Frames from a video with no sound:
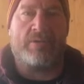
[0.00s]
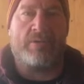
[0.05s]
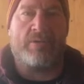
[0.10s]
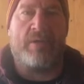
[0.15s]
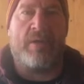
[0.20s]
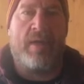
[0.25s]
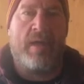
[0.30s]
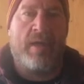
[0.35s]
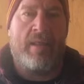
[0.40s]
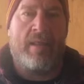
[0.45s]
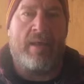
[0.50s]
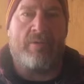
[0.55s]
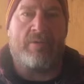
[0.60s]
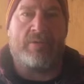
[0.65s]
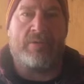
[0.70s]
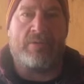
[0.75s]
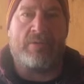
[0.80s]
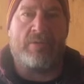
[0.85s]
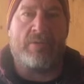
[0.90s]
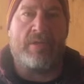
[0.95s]
So that
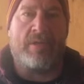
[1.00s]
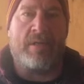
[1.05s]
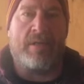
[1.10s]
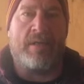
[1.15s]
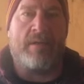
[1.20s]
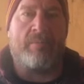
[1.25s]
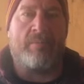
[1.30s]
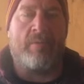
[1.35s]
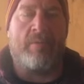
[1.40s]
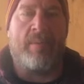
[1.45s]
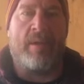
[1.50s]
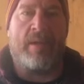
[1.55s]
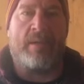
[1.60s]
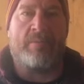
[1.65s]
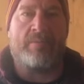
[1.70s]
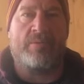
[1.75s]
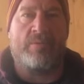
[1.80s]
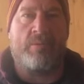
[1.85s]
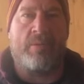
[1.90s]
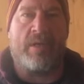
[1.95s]
was certainly uh, a
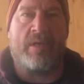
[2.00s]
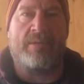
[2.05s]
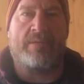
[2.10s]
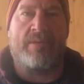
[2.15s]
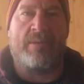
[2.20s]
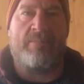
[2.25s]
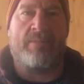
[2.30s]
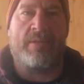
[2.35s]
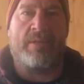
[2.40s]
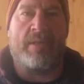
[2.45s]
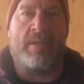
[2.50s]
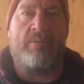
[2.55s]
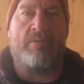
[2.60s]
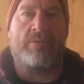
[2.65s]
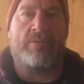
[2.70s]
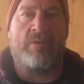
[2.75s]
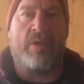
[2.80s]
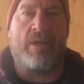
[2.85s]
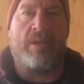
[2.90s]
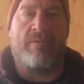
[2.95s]
momentum swing, something that
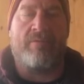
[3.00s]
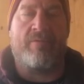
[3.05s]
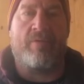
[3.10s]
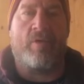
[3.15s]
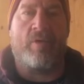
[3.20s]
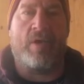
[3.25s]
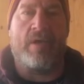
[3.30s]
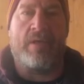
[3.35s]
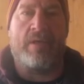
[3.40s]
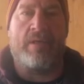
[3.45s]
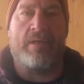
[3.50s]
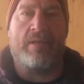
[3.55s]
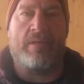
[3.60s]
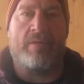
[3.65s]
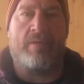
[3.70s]
we try and avoid,